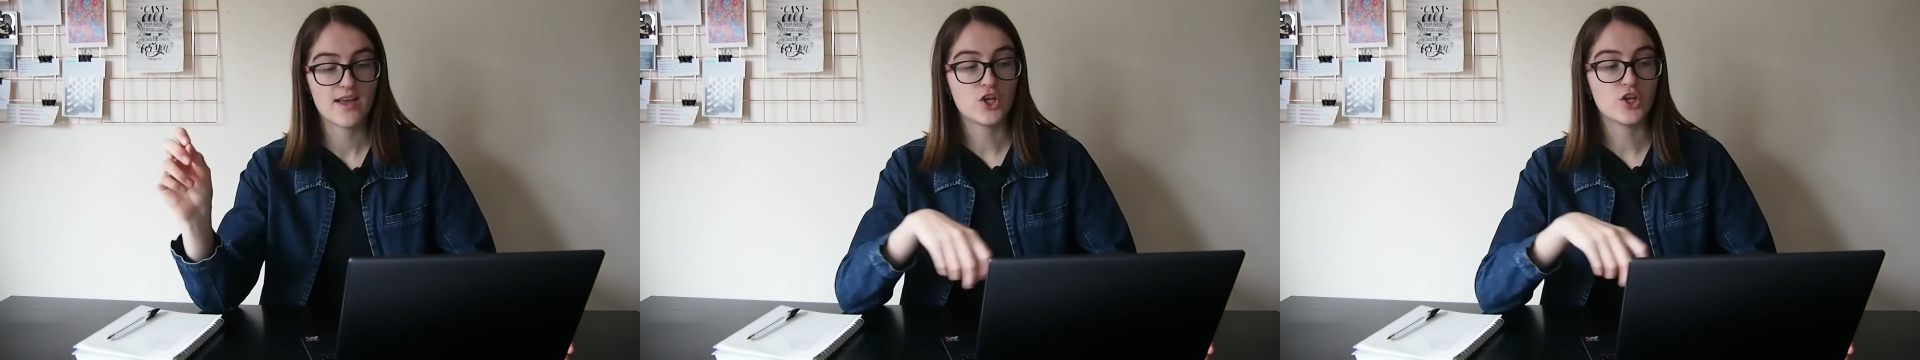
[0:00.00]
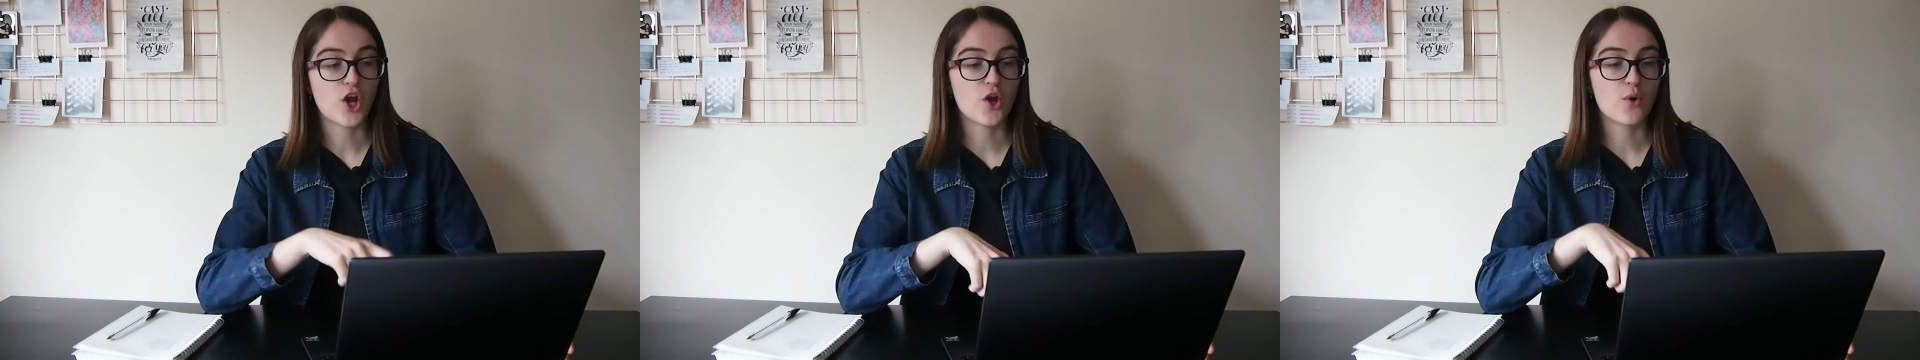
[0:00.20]

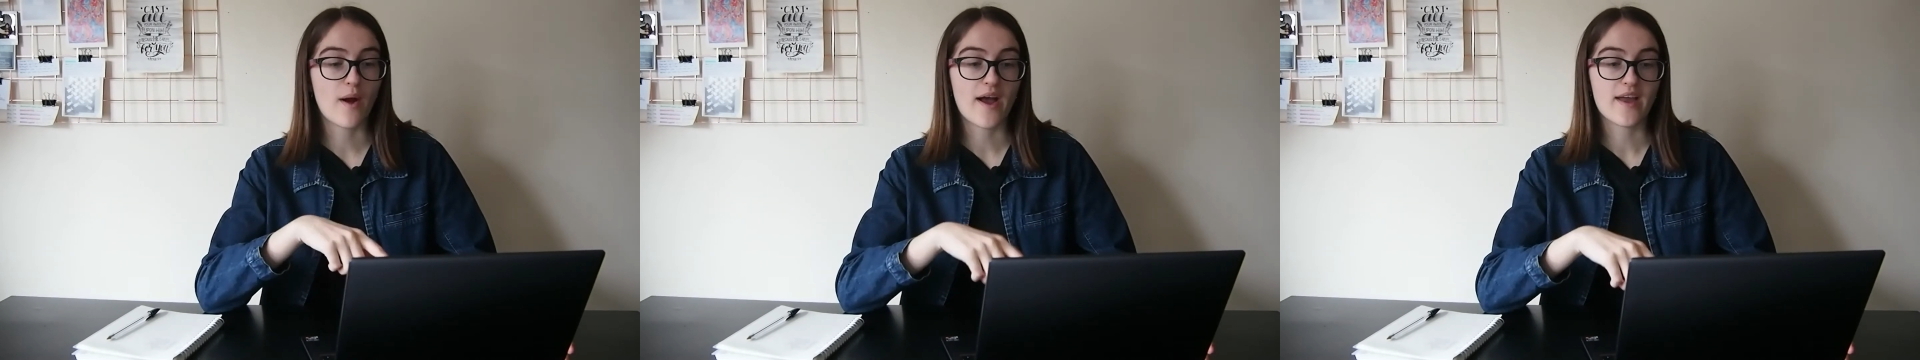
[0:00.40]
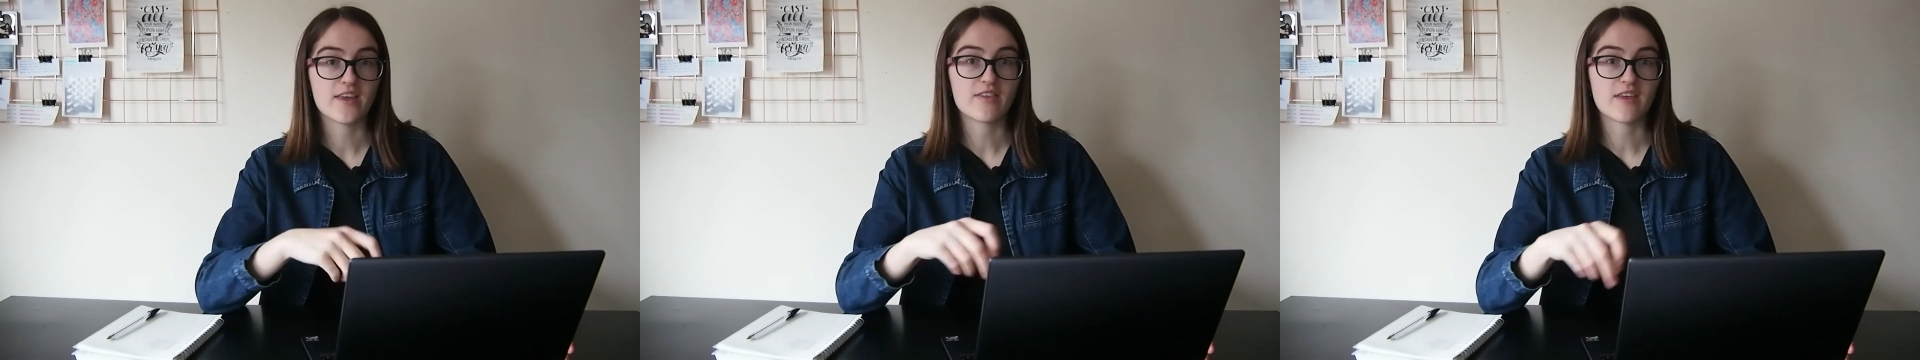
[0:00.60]
you know
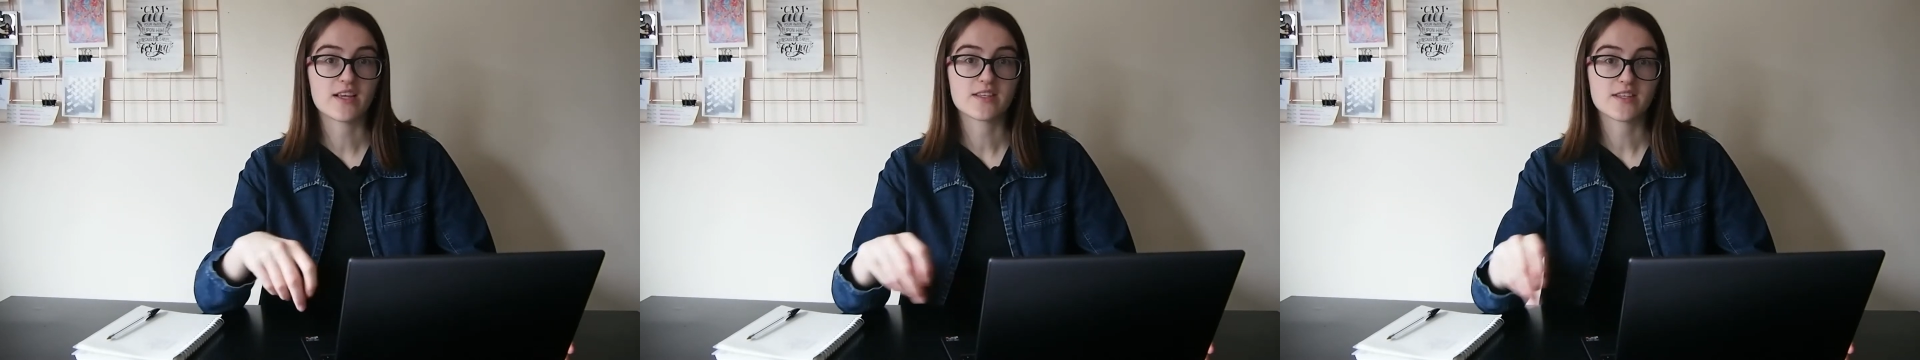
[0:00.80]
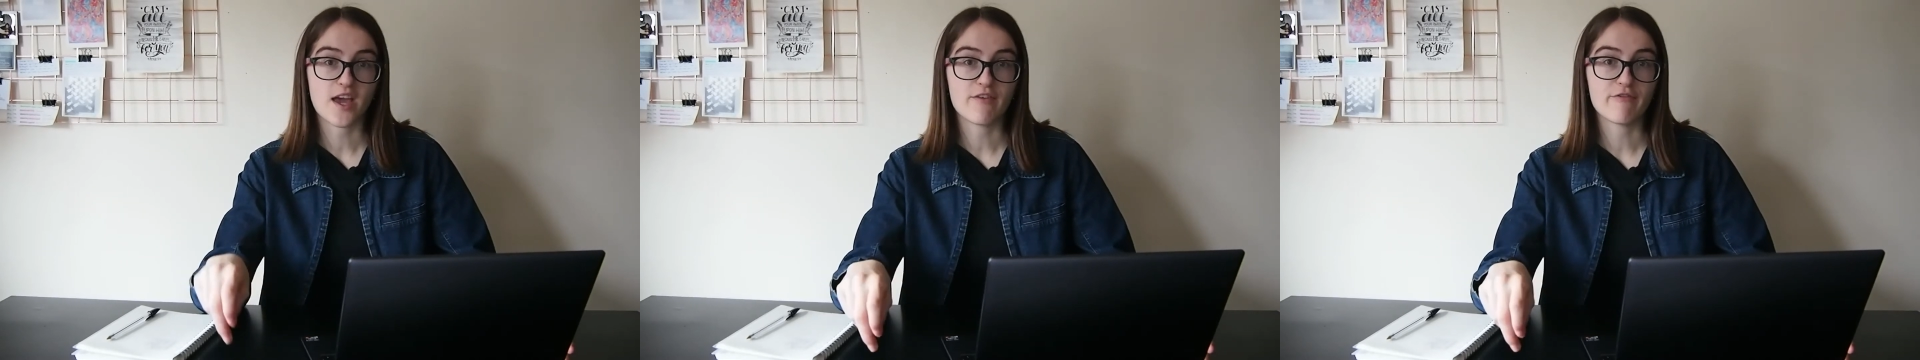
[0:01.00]
where your
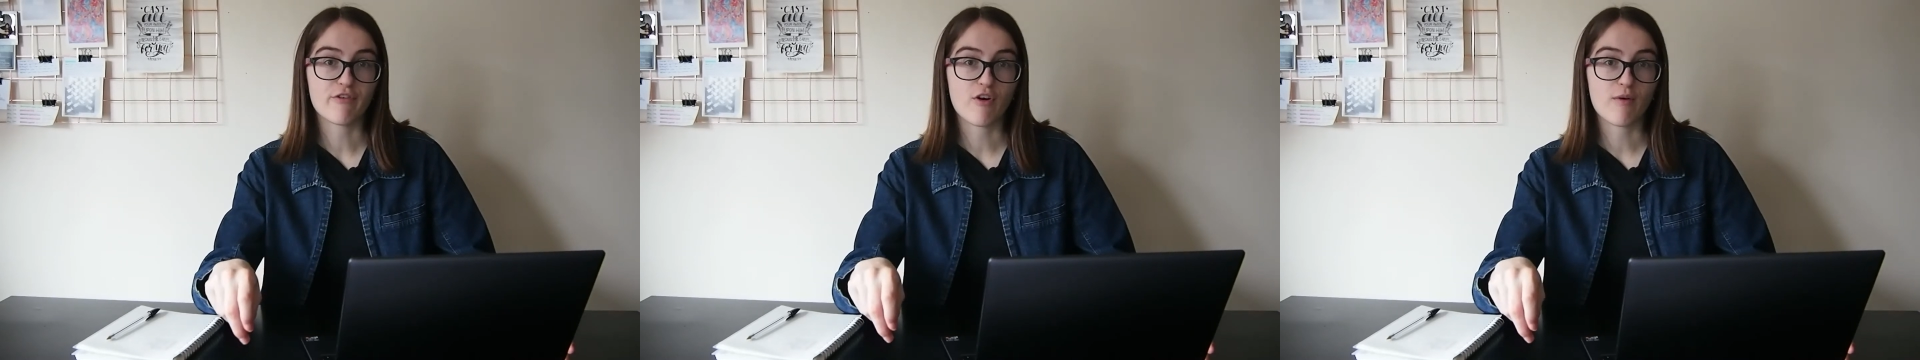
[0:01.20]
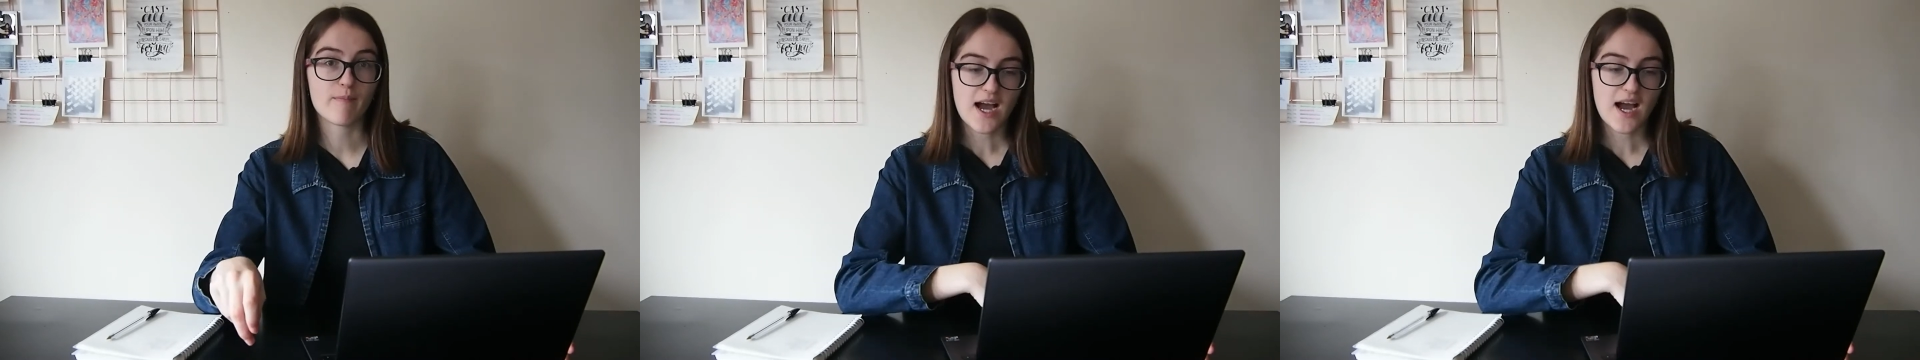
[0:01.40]
things came
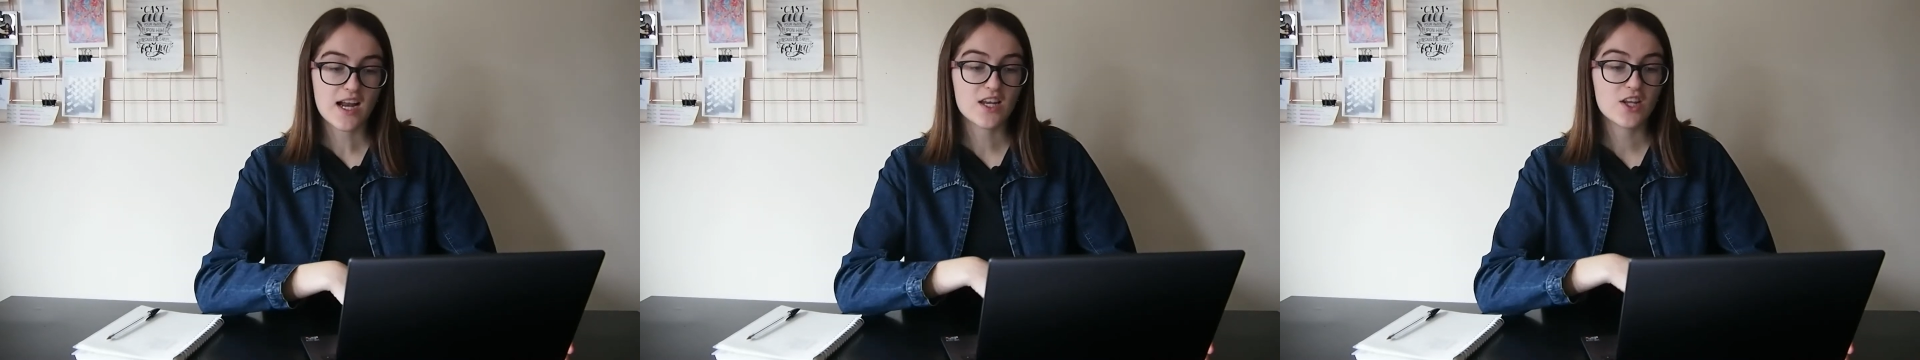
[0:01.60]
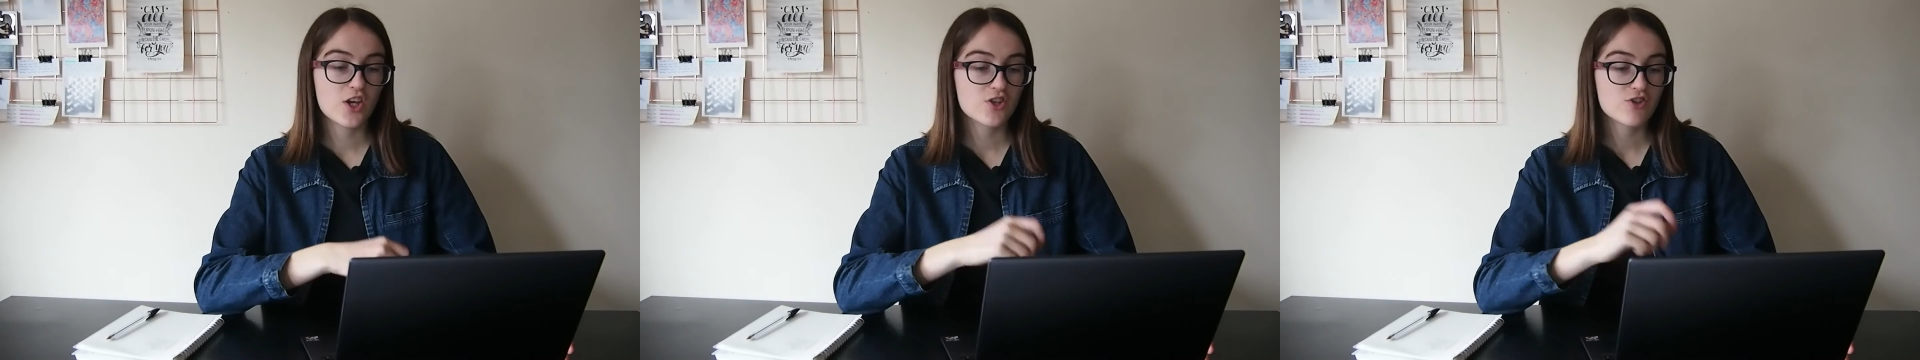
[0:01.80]
from
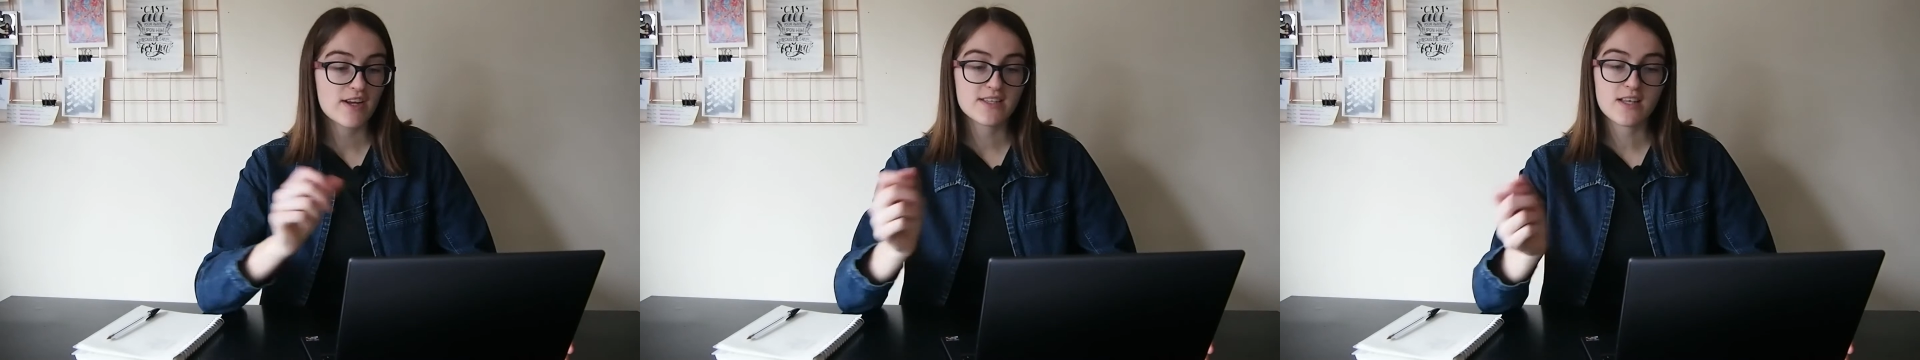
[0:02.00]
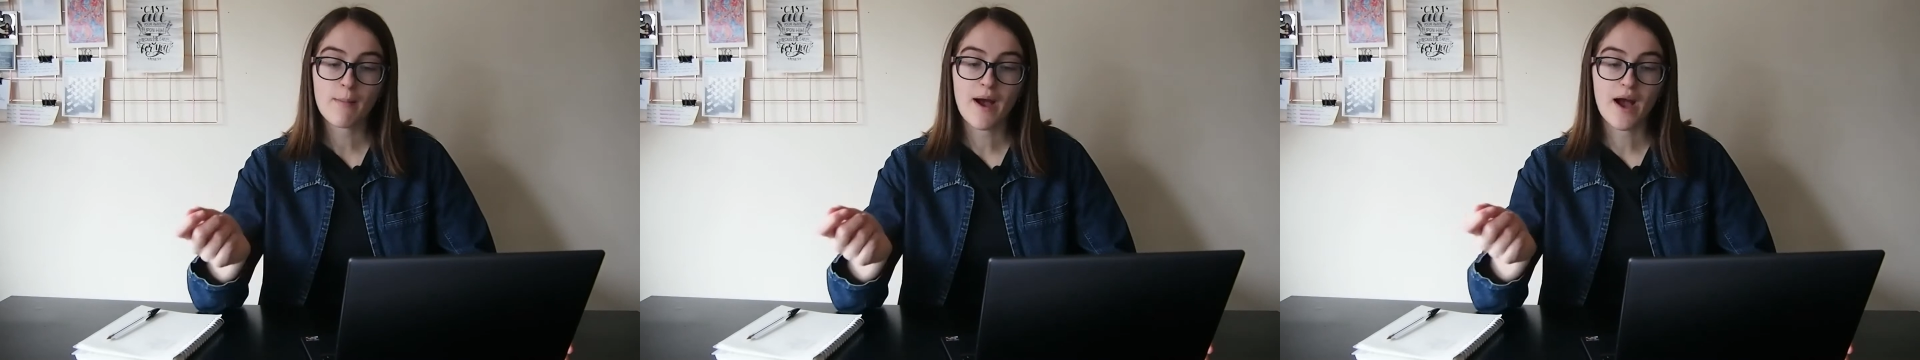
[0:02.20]
and you could
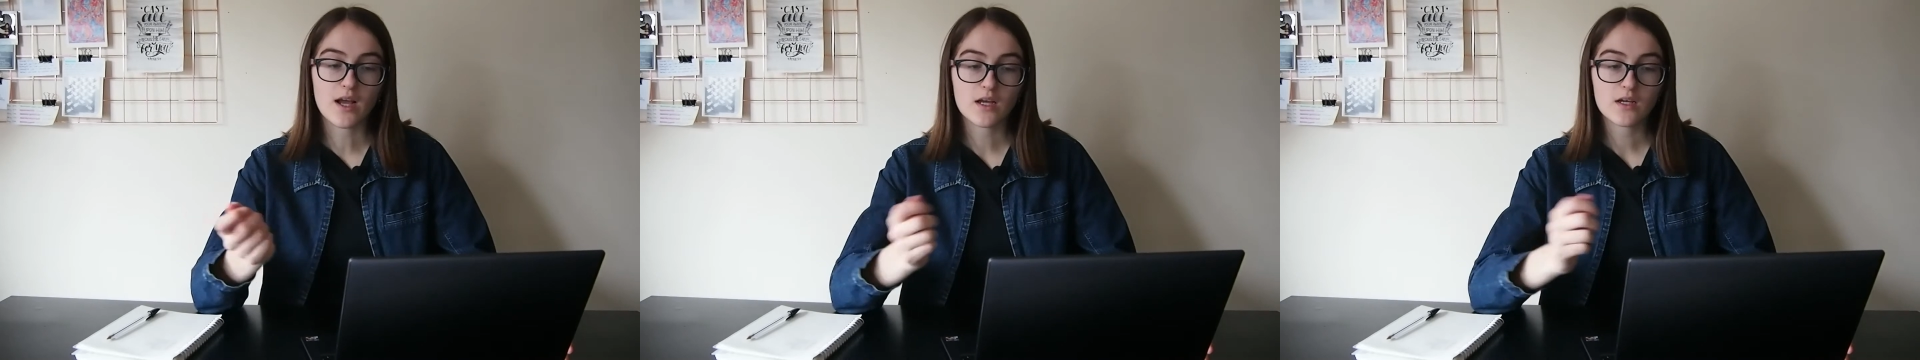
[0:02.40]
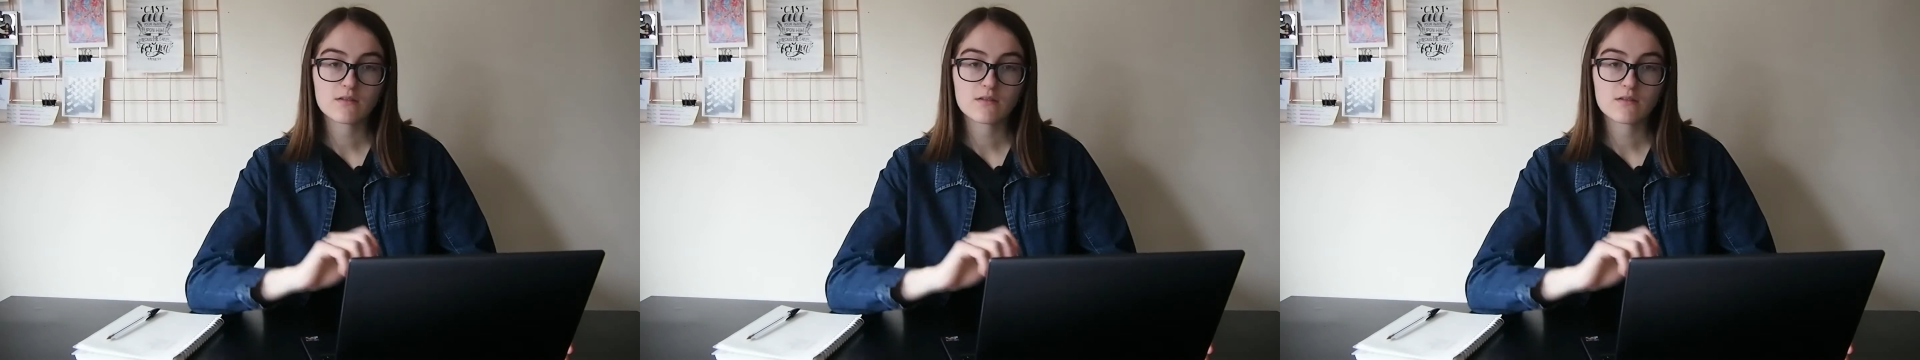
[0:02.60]
trace that back.